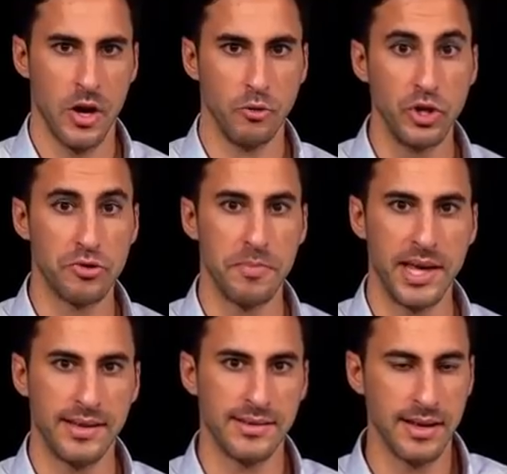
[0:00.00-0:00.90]
which
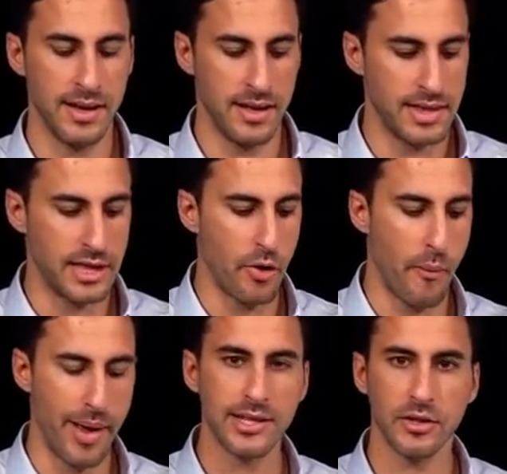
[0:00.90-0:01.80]
means that the
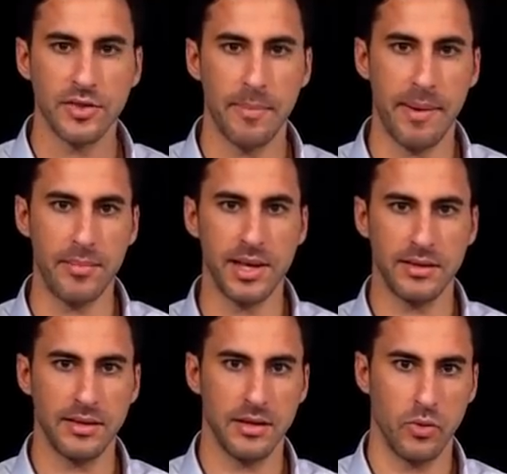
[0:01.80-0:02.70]
rest of the
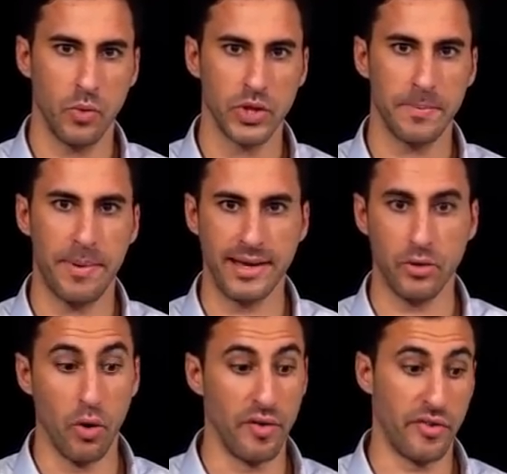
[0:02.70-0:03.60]
payment was
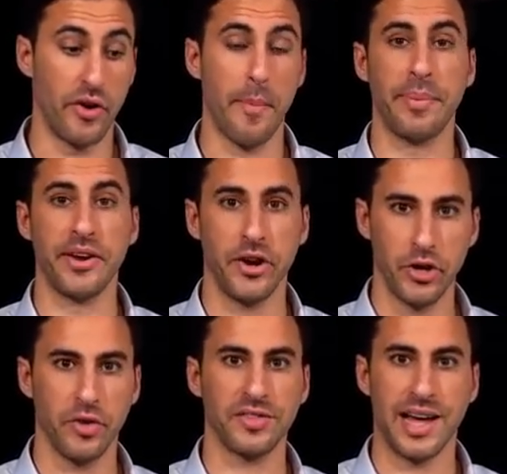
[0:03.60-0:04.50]
paid over a
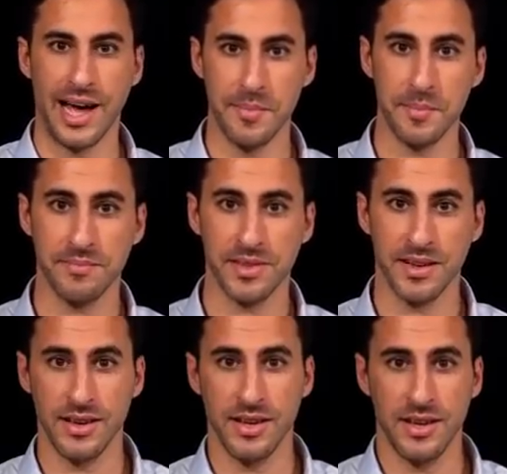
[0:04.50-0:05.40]
period of time
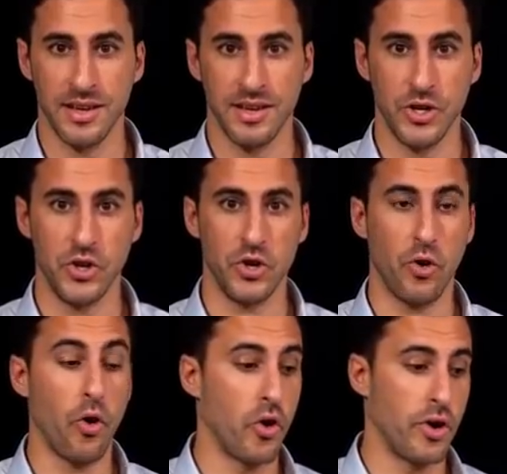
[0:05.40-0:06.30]

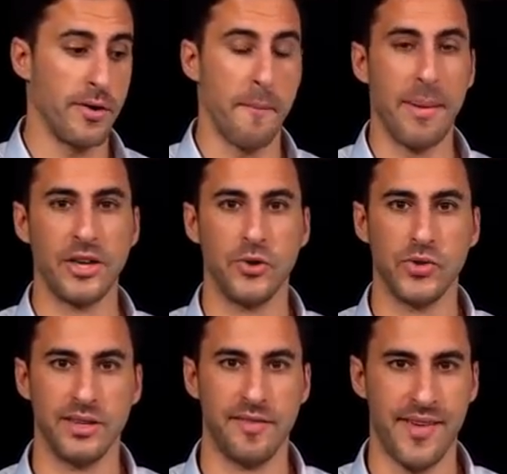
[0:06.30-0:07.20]
or by
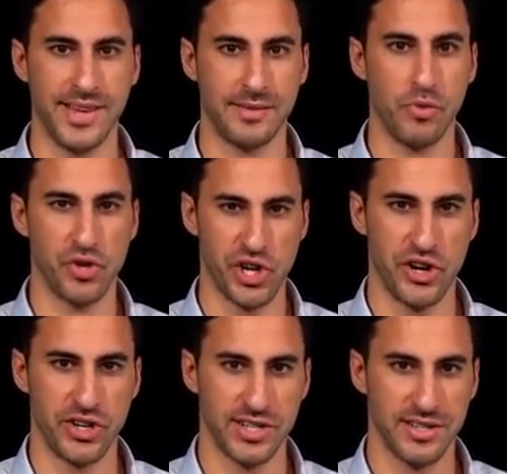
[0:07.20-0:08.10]
using Facebook
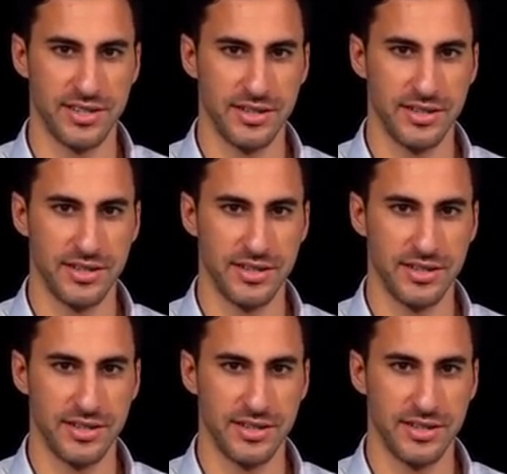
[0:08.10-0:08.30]
shares.